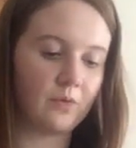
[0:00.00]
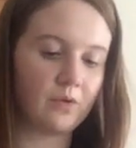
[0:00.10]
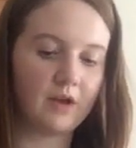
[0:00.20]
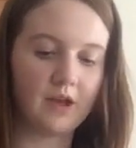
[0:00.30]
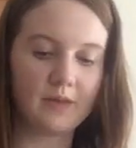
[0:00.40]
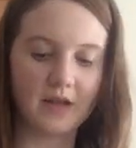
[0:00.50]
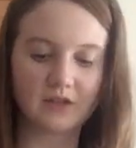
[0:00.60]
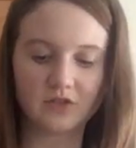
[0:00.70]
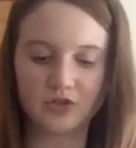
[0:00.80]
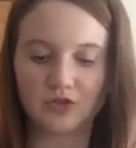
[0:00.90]
Okay,
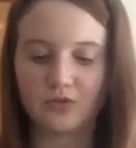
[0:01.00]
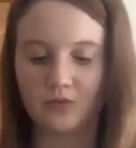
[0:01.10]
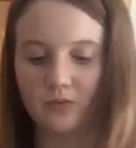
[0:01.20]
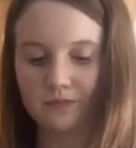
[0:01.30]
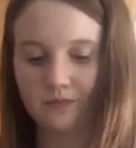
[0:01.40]
that's 2.